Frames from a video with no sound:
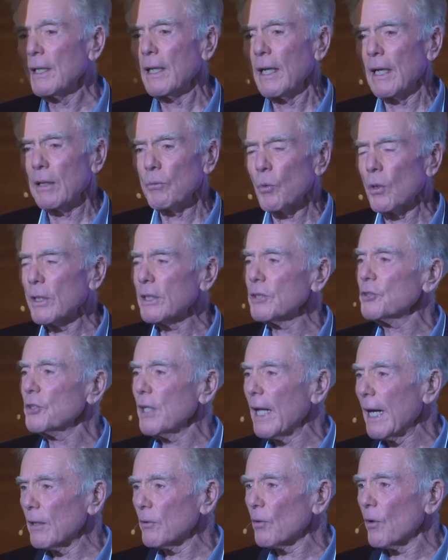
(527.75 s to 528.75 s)
And what is
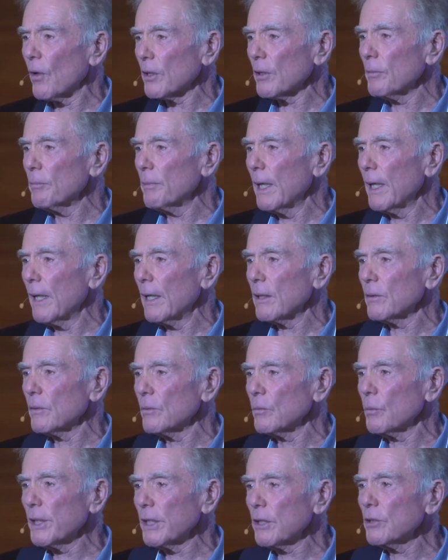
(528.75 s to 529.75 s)
that all about?
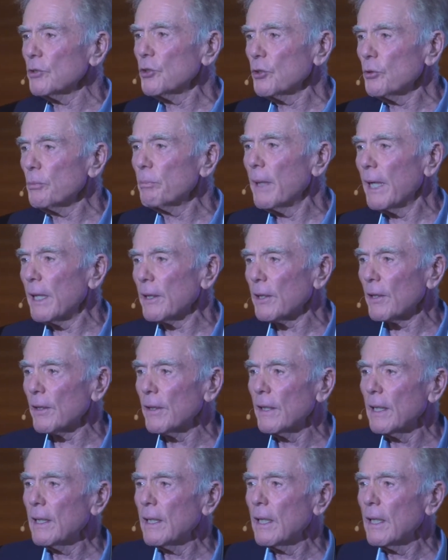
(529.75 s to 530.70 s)
We could do better.